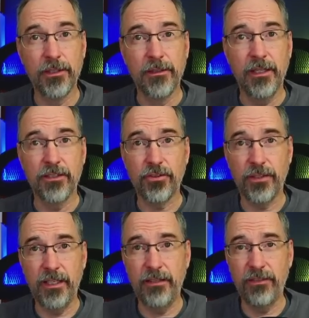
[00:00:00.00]
And so
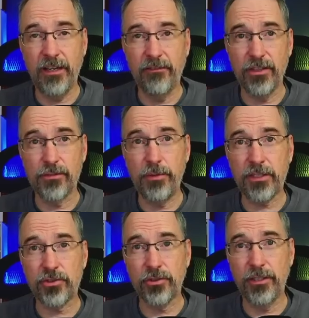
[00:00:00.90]
they even have this
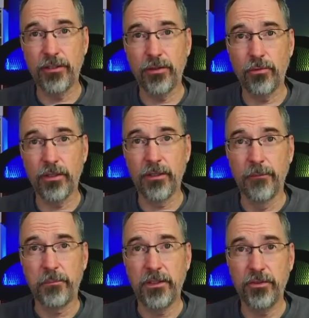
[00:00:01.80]
picture here where
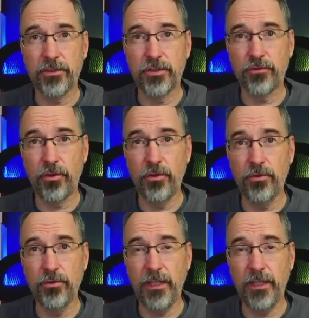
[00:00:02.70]
here's the drone,